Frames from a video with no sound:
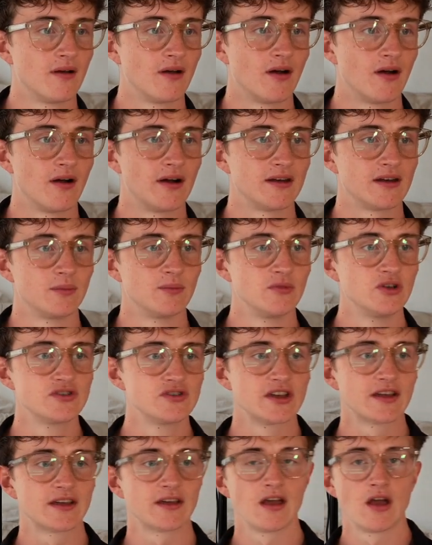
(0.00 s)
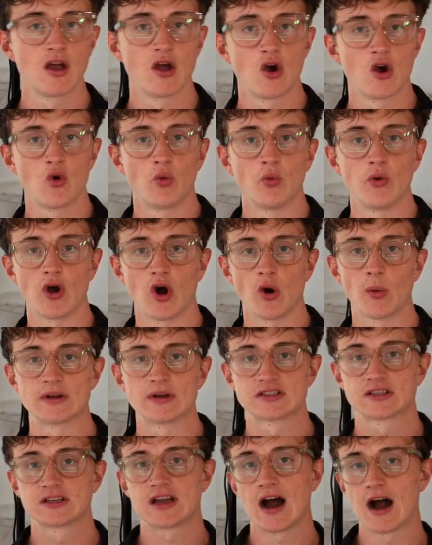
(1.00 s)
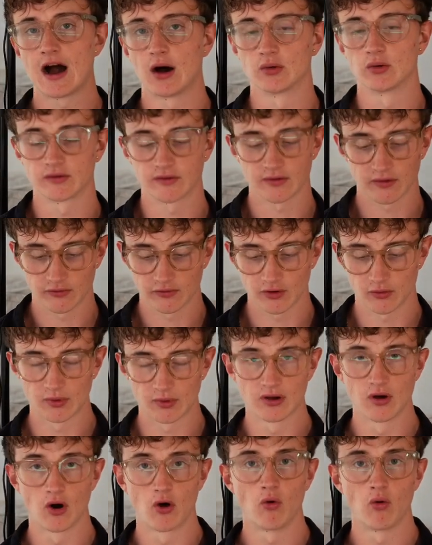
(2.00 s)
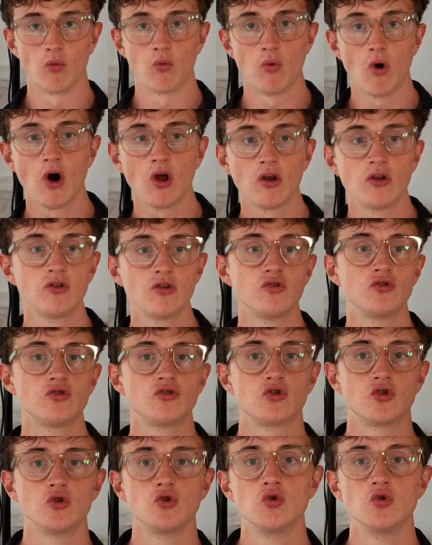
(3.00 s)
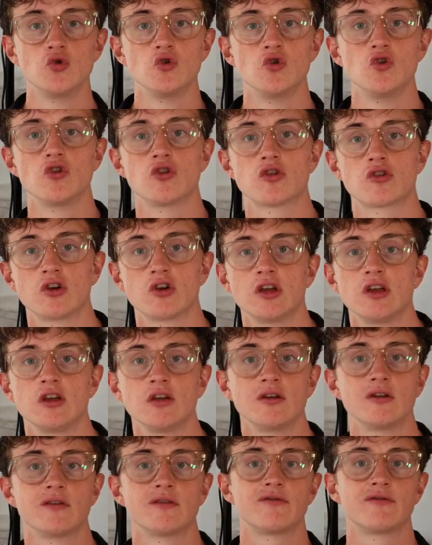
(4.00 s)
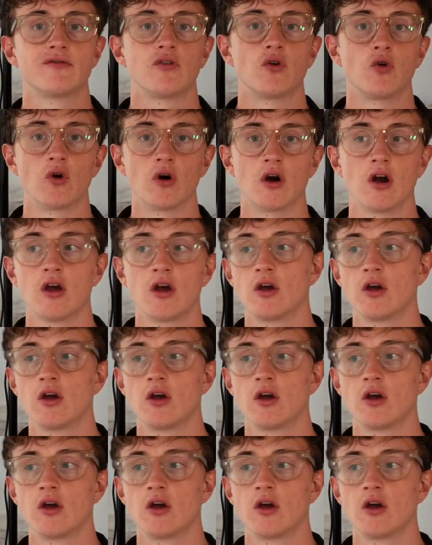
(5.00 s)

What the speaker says: Right? In music, we always count. So we go 1, 2, 3, 4.